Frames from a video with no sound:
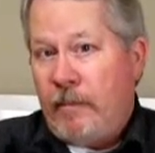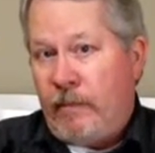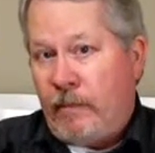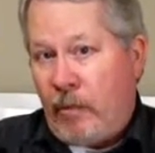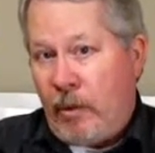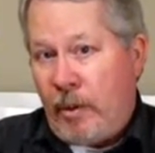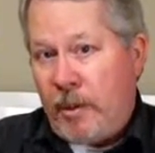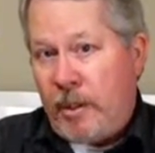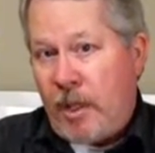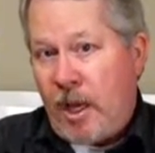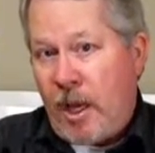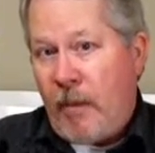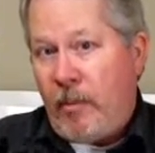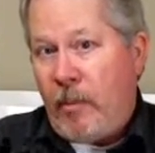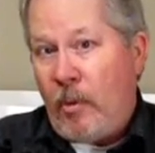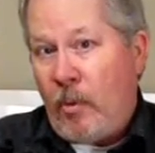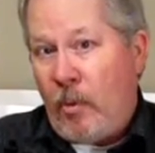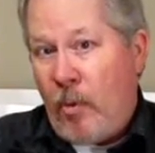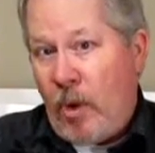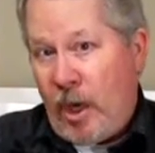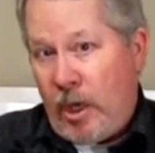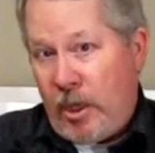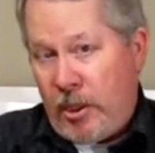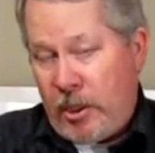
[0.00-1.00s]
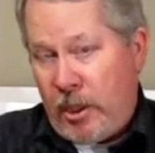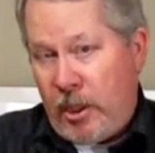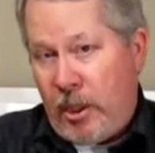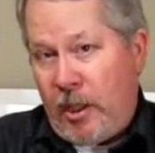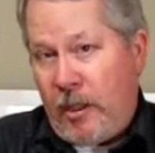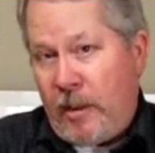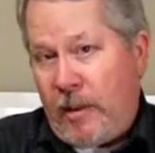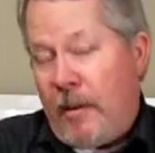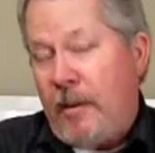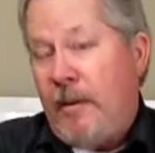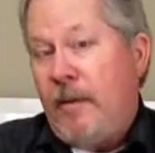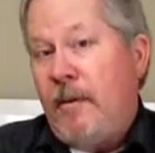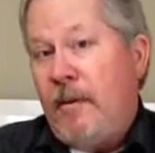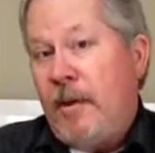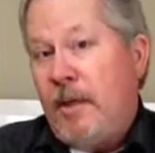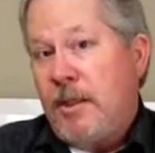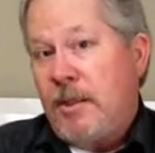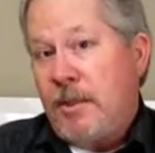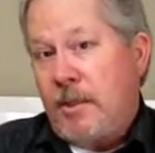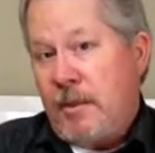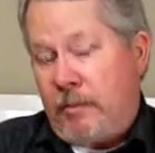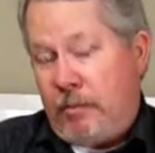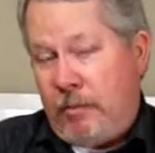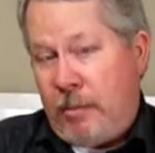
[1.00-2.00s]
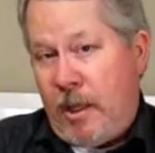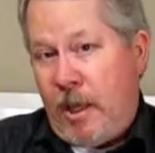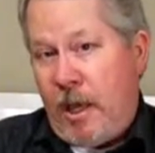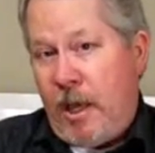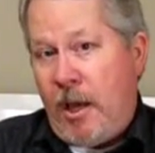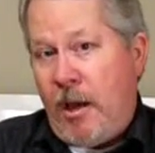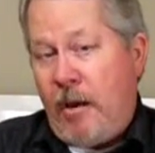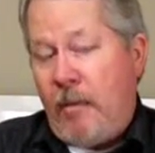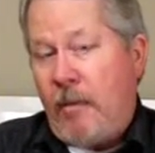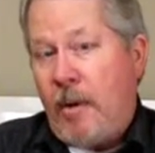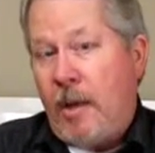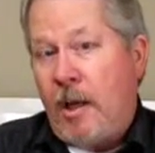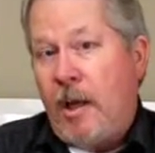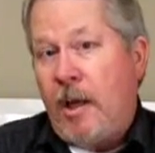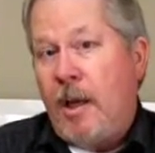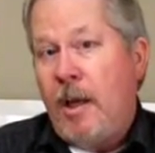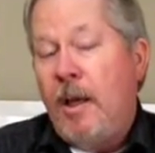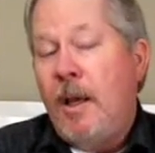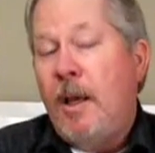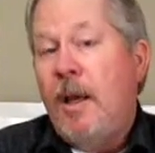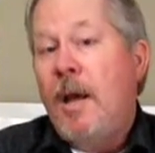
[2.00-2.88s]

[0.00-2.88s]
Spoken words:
for example, watching this camera,